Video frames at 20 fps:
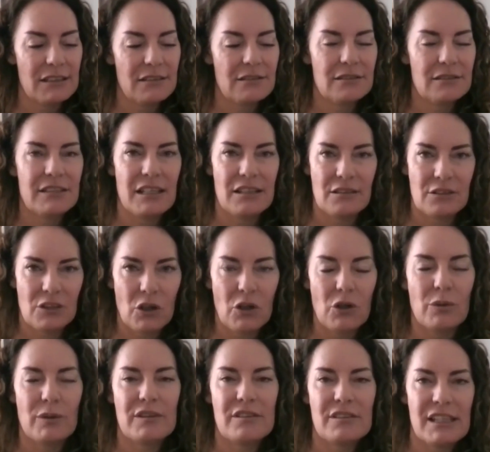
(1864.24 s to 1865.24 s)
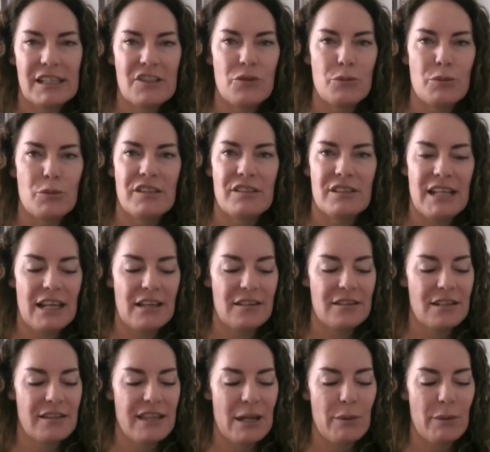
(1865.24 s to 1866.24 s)
like Tesco and Sainsbury's and
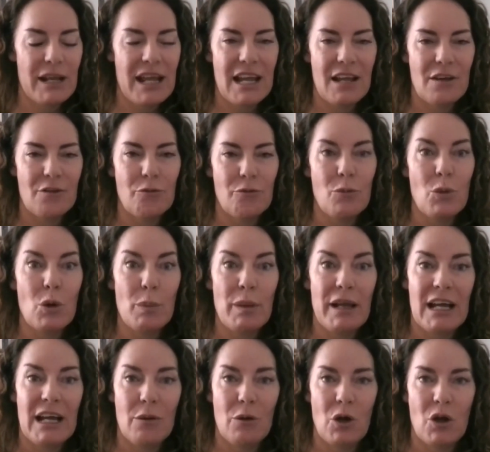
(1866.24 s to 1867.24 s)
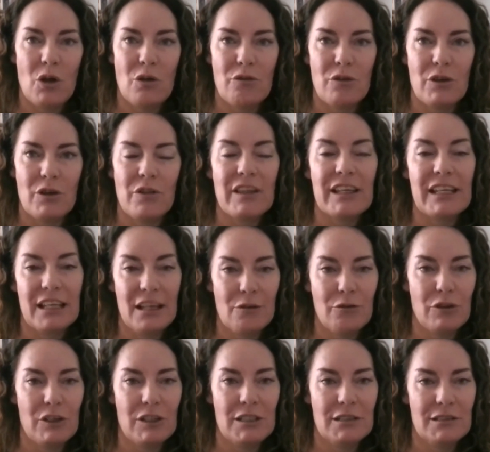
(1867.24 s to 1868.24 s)
Asda, they would have more power over the
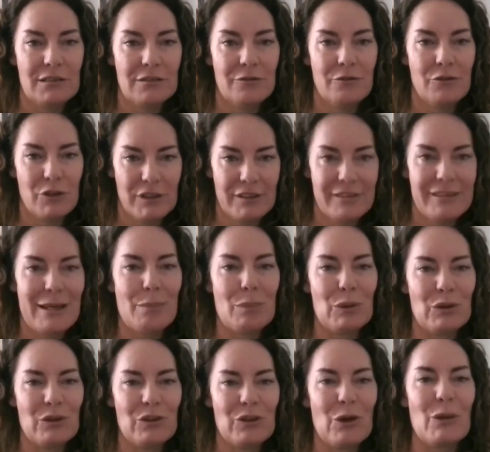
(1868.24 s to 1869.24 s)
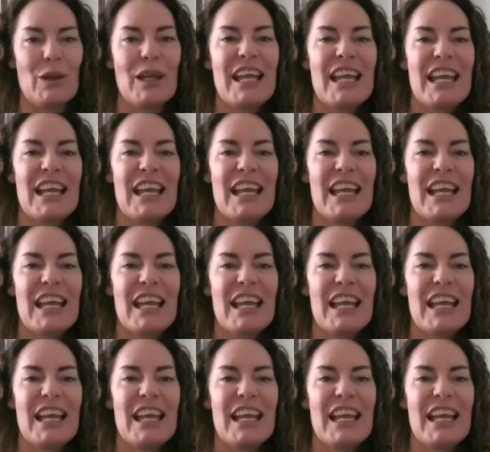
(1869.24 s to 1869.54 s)
cover, for example. So